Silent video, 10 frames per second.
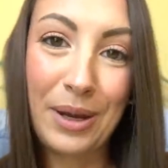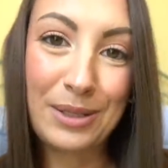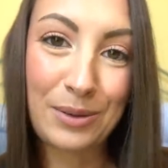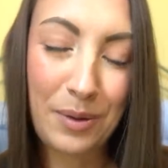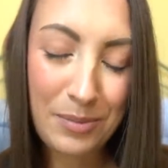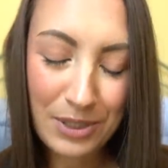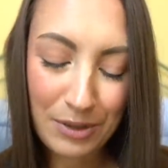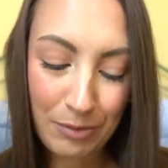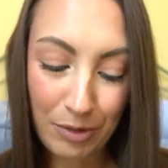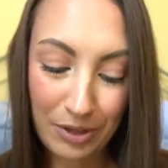Okay, so I must
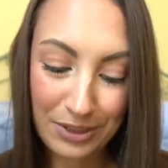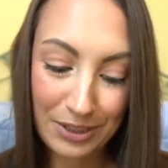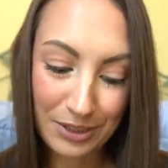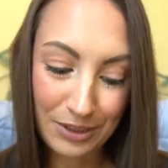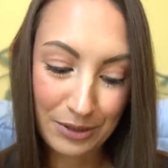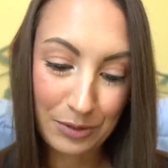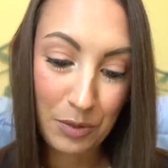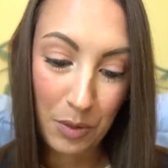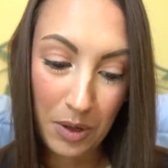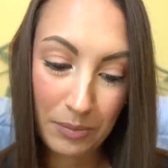have brought this to school